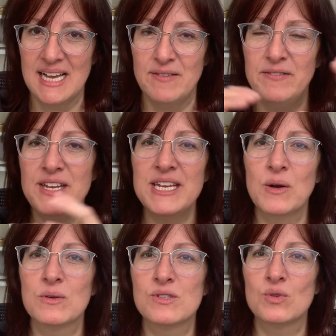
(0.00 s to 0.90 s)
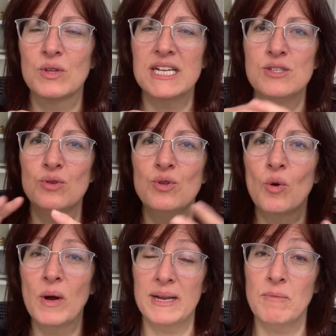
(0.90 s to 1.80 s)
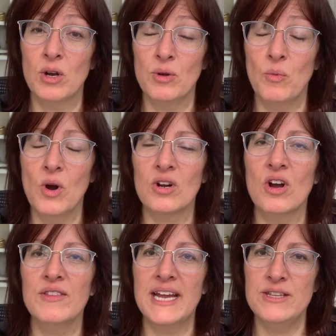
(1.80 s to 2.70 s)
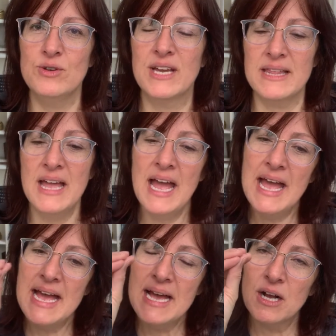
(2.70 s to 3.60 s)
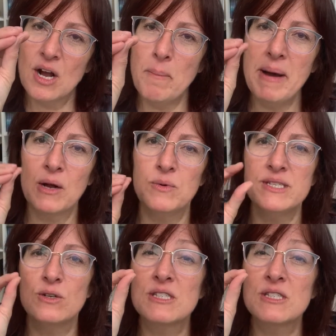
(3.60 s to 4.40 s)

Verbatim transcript: video so that you know what I'm gonna work on and you can come back with your